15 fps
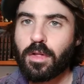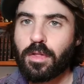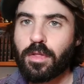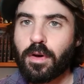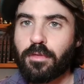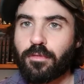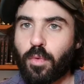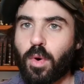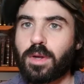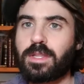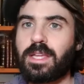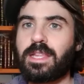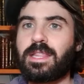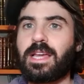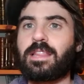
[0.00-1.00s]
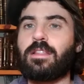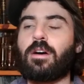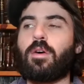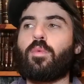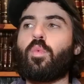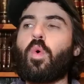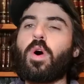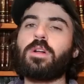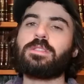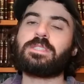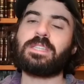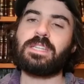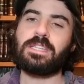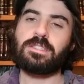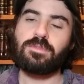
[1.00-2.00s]
the 14th and the
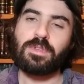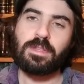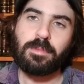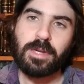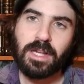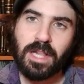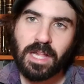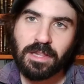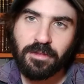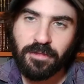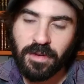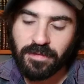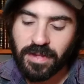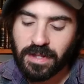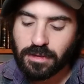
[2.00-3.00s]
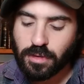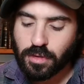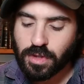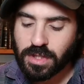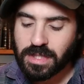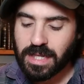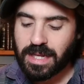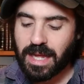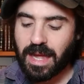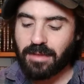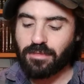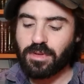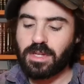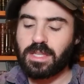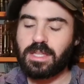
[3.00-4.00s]
walled cities read the Megillah on the 15th so just like
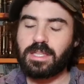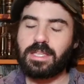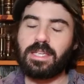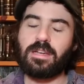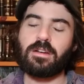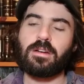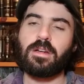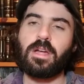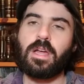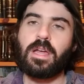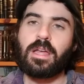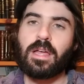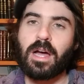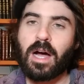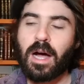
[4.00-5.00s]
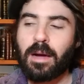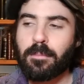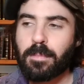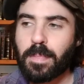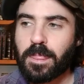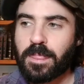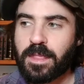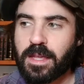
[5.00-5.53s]
every year um,